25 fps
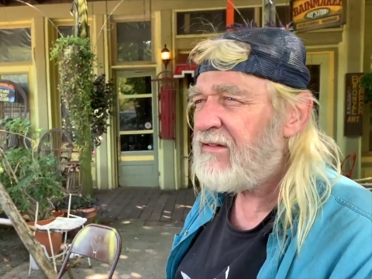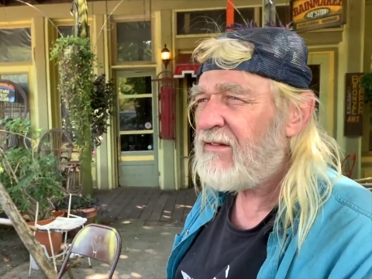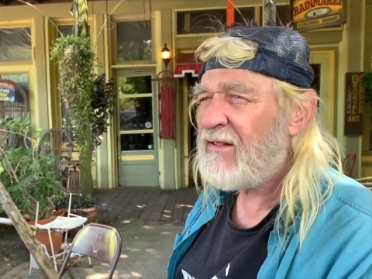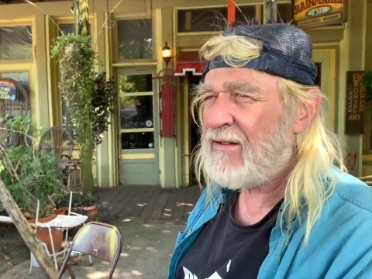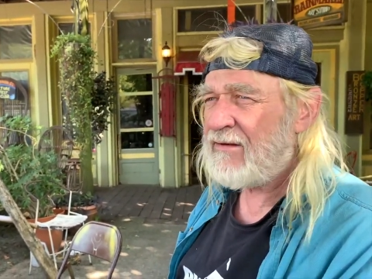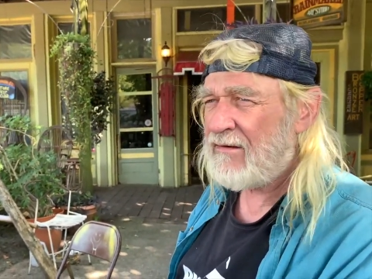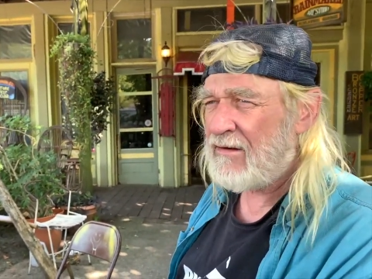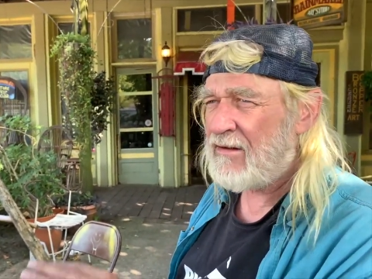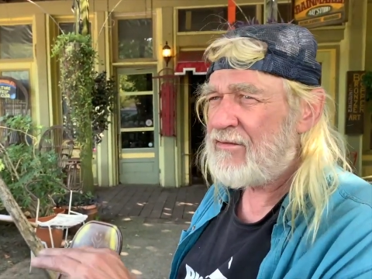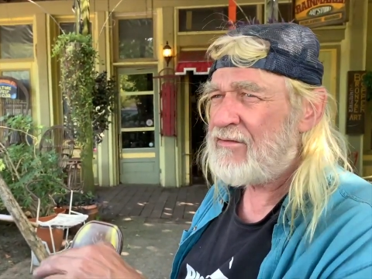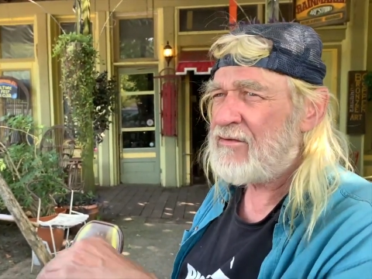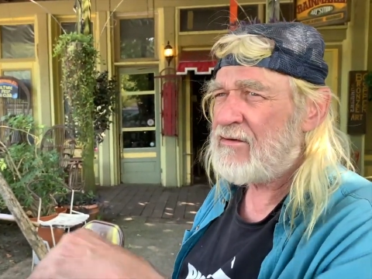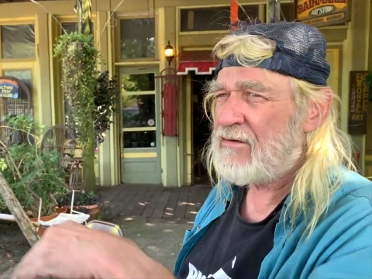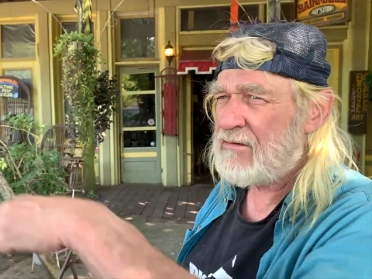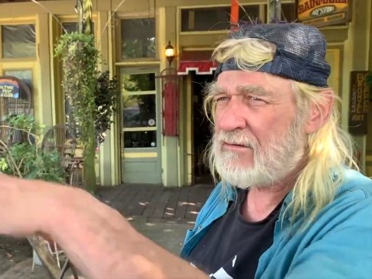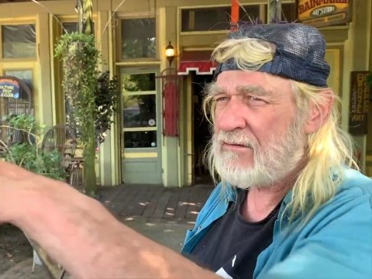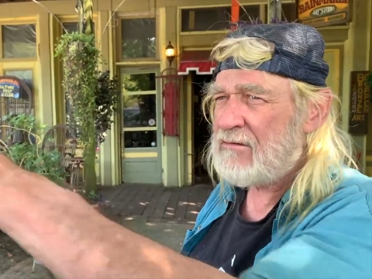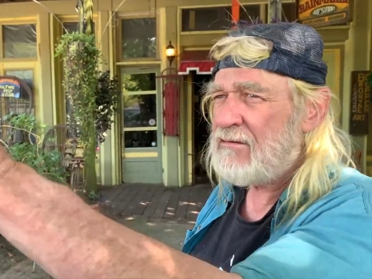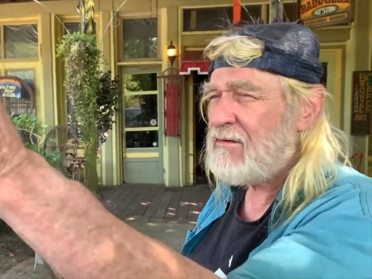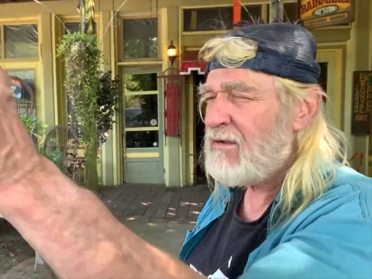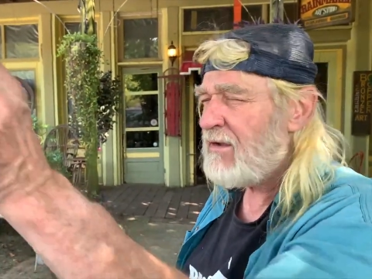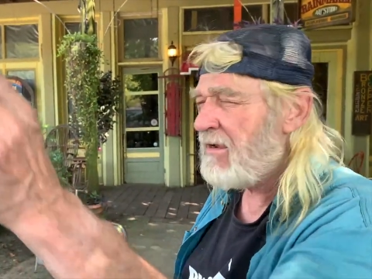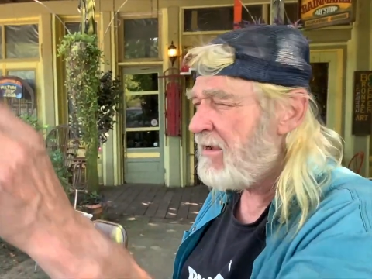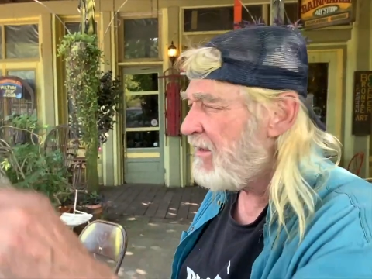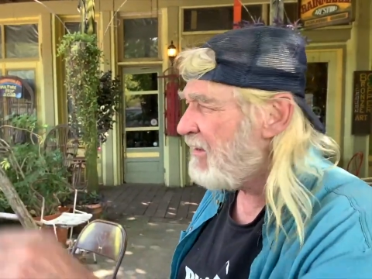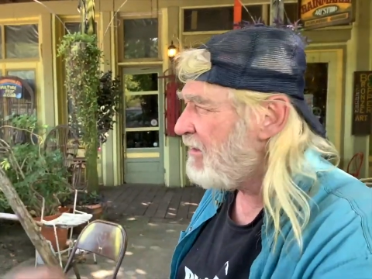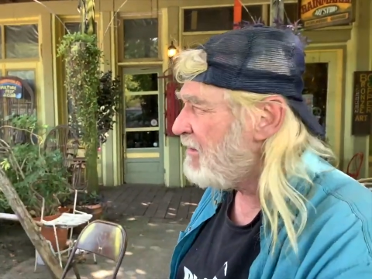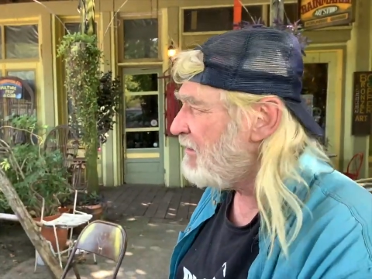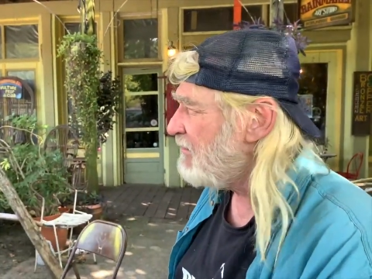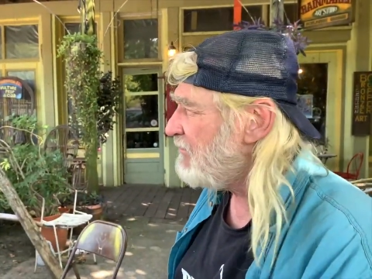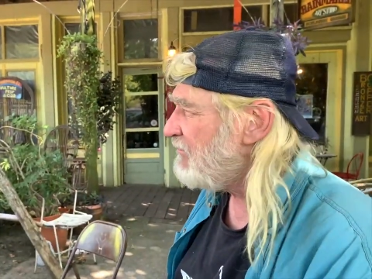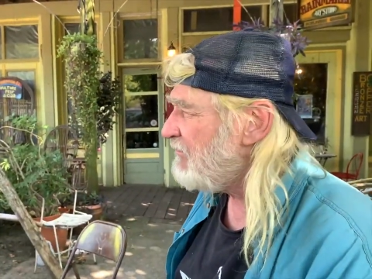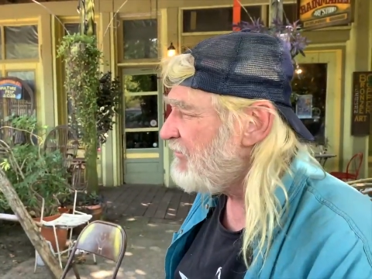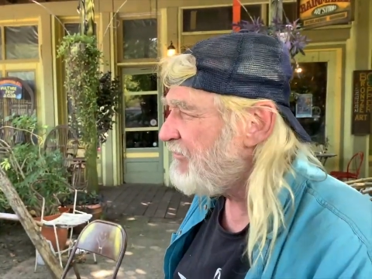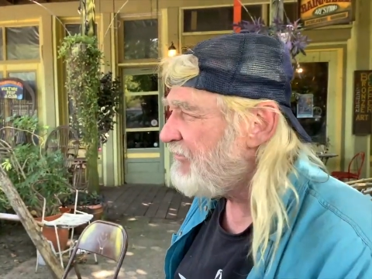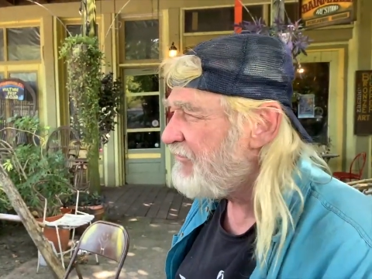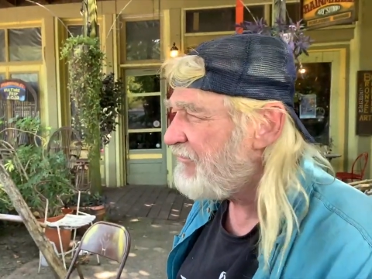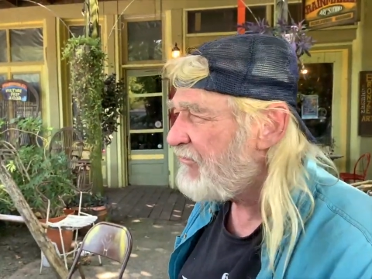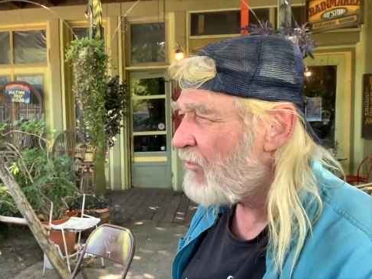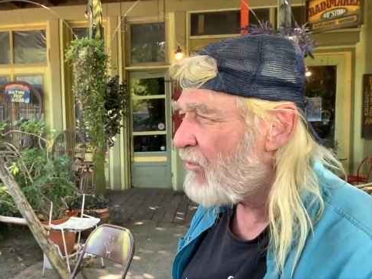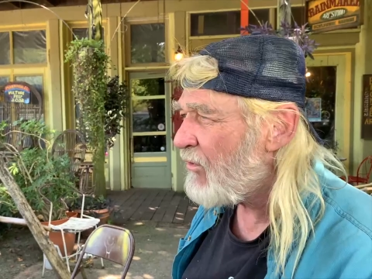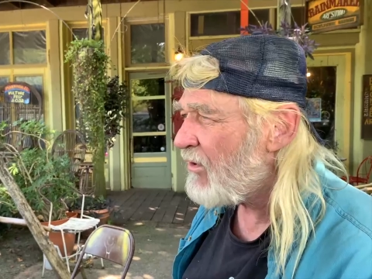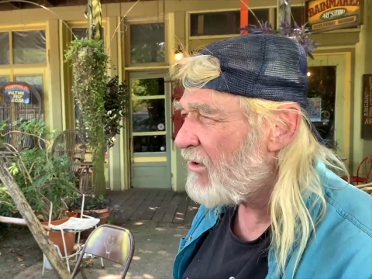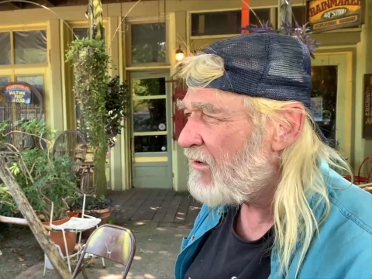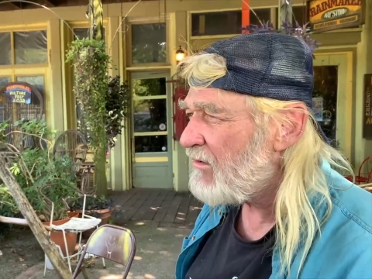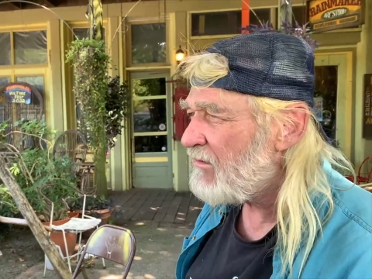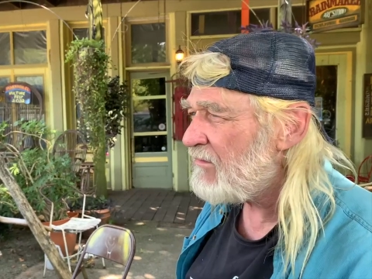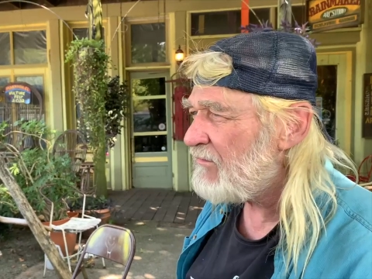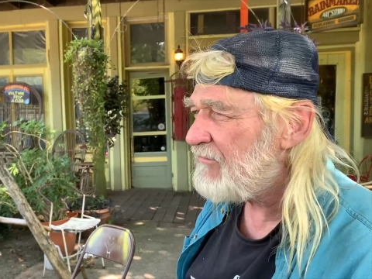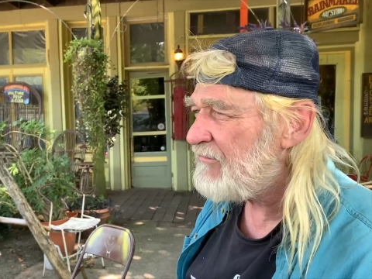that other
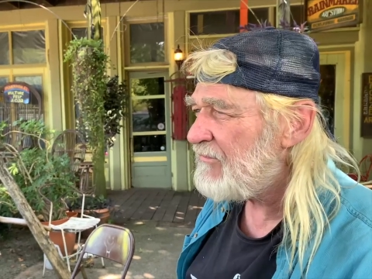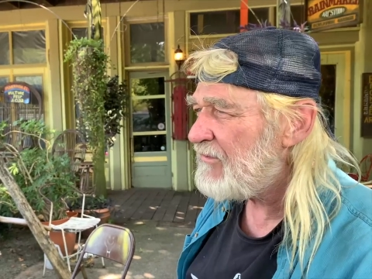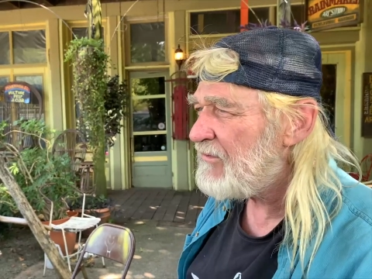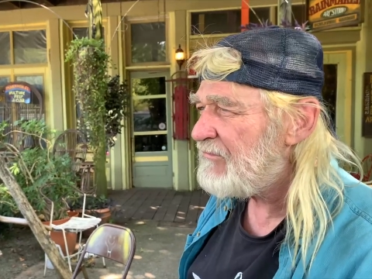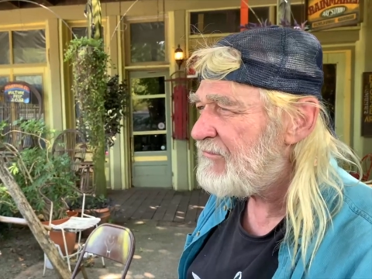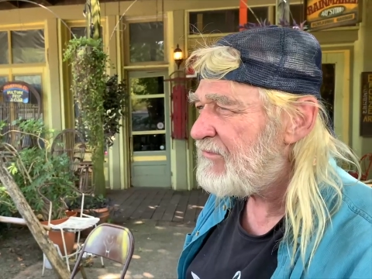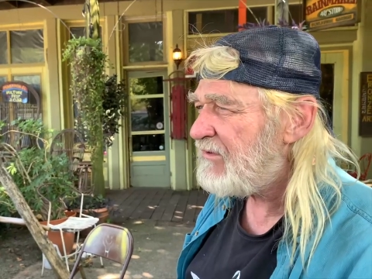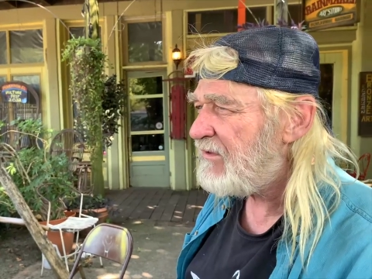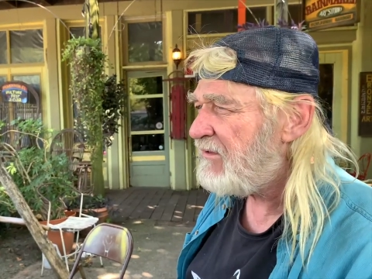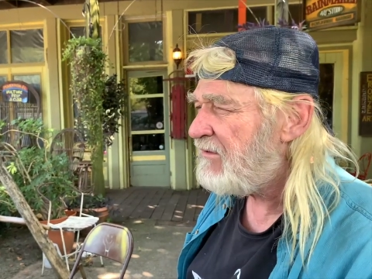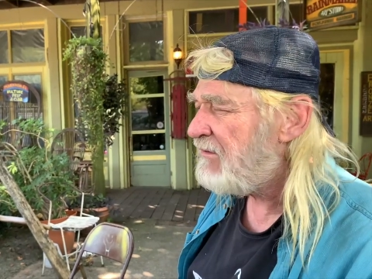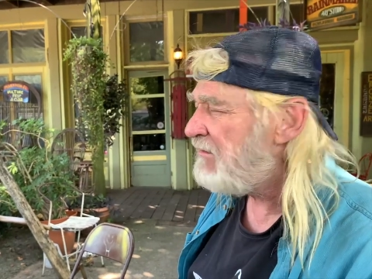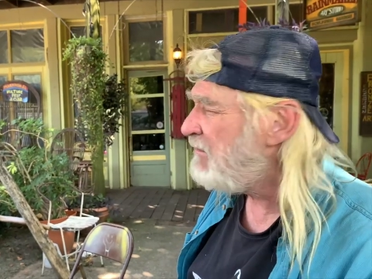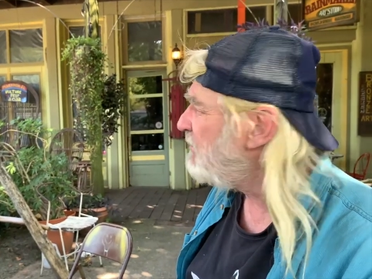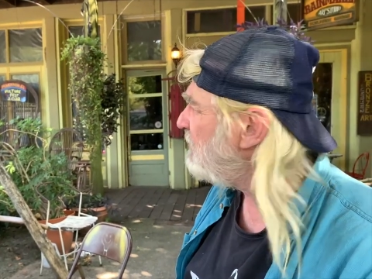450.